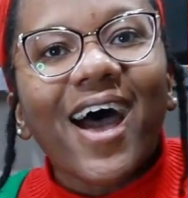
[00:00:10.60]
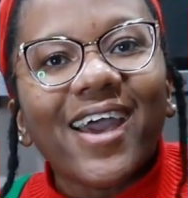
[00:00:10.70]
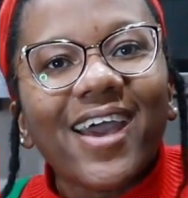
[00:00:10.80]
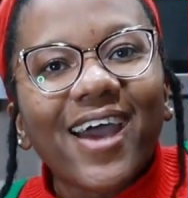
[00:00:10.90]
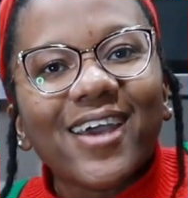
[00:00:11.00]

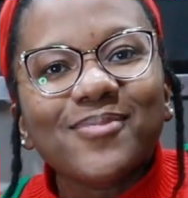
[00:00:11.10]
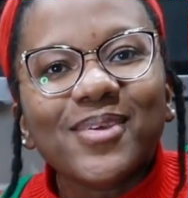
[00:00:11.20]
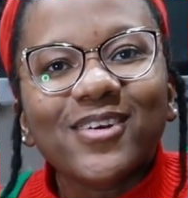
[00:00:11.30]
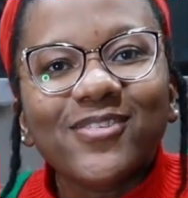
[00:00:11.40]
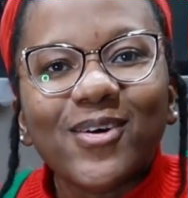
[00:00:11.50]
Hey
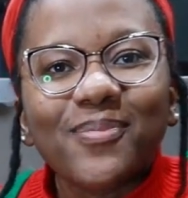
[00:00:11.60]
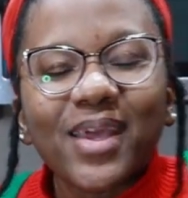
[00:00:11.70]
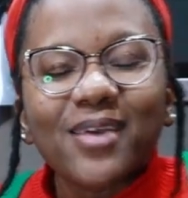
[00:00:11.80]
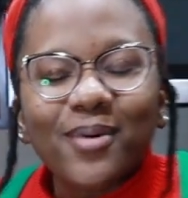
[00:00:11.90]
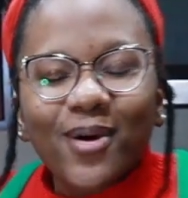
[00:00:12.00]
beautiful
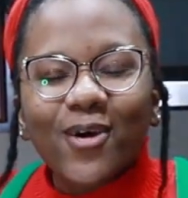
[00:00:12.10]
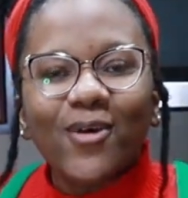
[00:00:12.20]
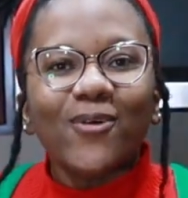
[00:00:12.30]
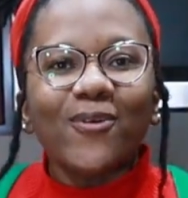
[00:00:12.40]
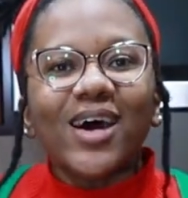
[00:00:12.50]

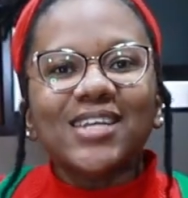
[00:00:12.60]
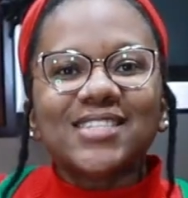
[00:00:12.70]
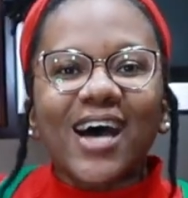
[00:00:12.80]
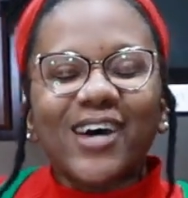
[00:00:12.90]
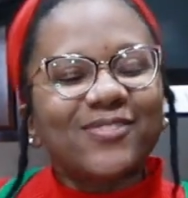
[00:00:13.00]
people, what's
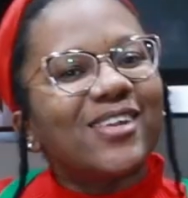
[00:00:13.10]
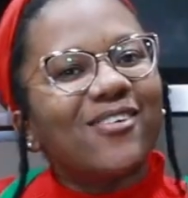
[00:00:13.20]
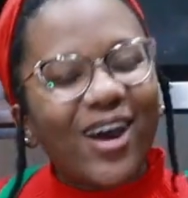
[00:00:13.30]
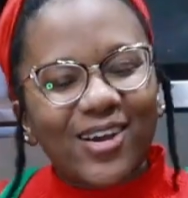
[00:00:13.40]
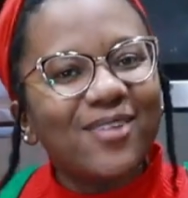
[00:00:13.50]
up and
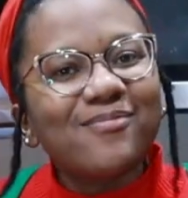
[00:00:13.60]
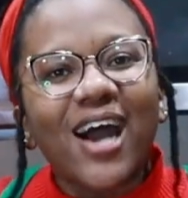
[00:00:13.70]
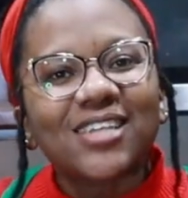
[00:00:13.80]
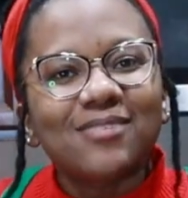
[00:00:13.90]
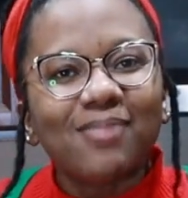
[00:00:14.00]
welcome
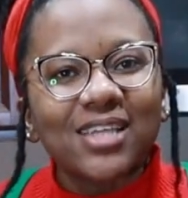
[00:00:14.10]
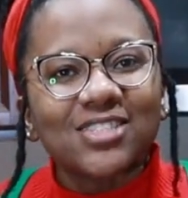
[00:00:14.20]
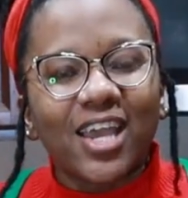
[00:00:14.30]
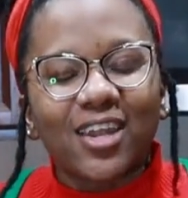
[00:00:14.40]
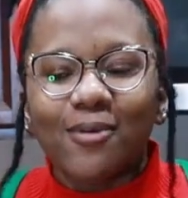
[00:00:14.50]
back to my
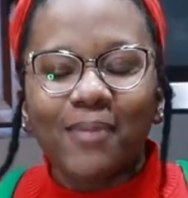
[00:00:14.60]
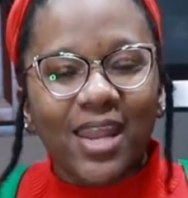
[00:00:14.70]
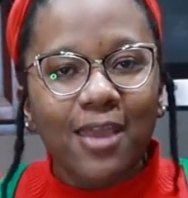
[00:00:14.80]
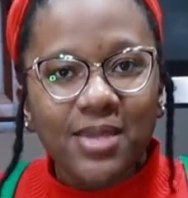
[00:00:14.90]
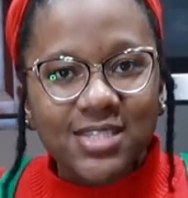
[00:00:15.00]
channel. My
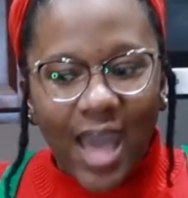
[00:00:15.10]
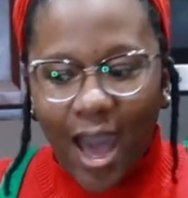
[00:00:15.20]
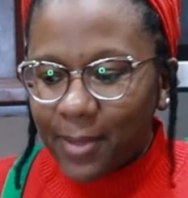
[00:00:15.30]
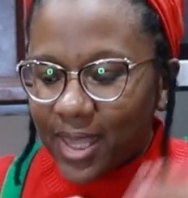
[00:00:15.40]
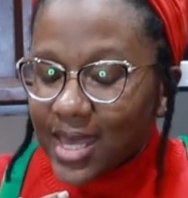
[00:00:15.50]
name is
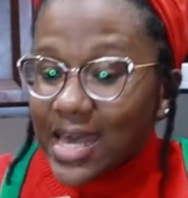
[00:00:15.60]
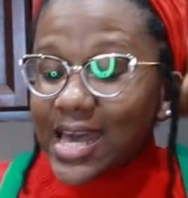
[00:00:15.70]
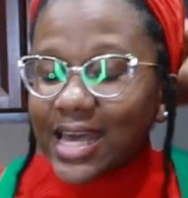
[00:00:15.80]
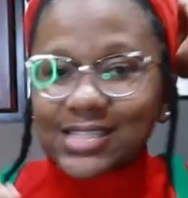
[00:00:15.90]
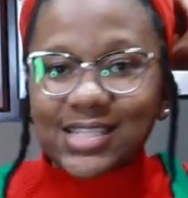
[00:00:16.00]
Gabby
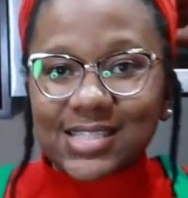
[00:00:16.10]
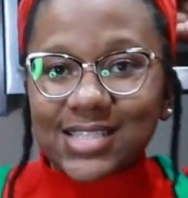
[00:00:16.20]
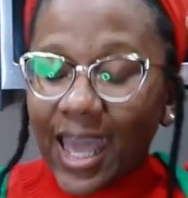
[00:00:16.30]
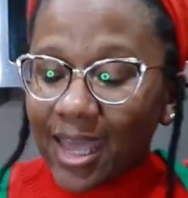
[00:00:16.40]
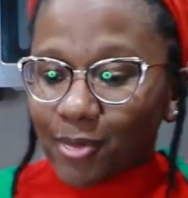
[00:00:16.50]
and
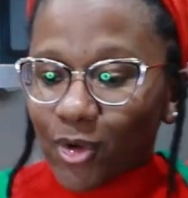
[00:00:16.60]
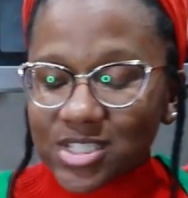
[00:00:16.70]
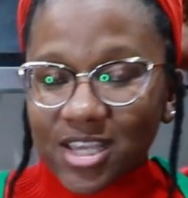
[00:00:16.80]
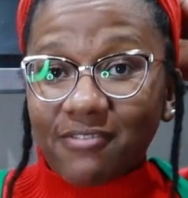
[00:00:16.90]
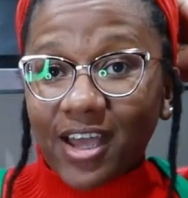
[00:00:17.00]
today I'm going
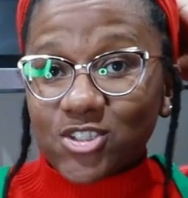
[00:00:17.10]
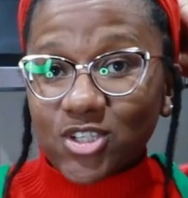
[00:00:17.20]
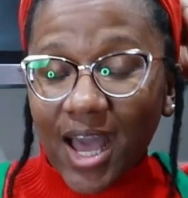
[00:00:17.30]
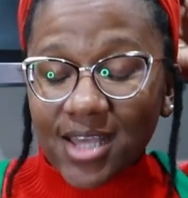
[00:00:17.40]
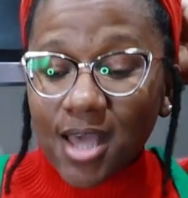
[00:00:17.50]
to invite you
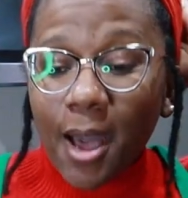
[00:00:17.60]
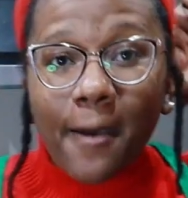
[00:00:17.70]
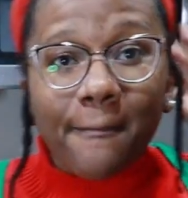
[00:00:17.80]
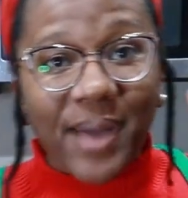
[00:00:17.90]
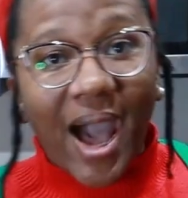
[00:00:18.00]
guys
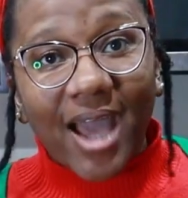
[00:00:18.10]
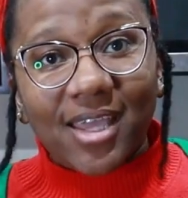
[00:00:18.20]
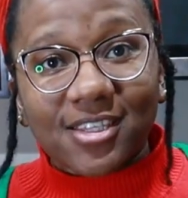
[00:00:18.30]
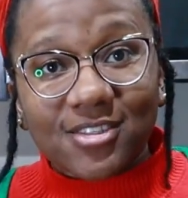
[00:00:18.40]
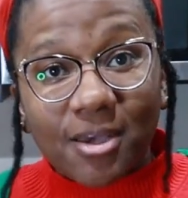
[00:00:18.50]

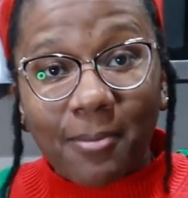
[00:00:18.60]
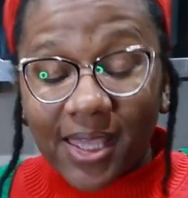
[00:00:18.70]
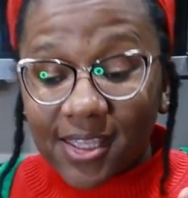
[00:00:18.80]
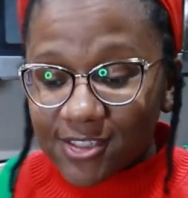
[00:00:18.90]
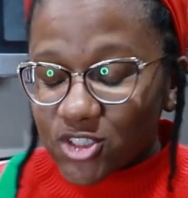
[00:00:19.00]
back into my
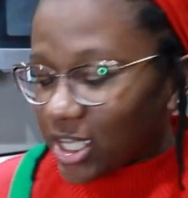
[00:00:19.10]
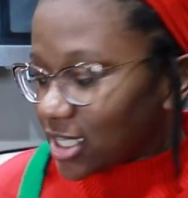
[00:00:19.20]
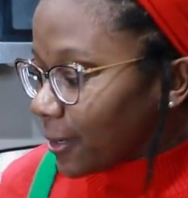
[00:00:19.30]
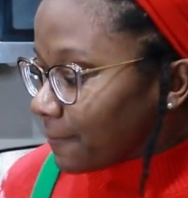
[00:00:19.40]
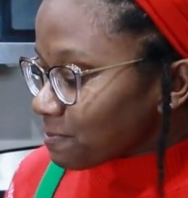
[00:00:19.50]
kitchen.